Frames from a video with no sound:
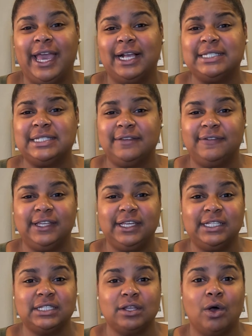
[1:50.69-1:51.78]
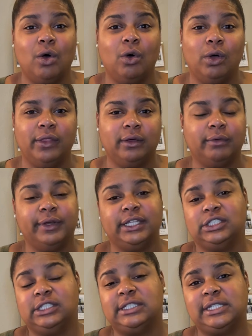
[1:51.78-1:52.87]
activities on the
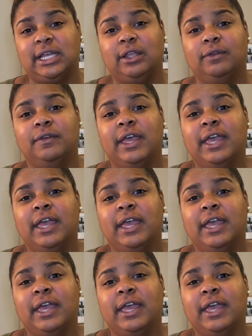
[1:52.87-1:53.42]
ranch itself,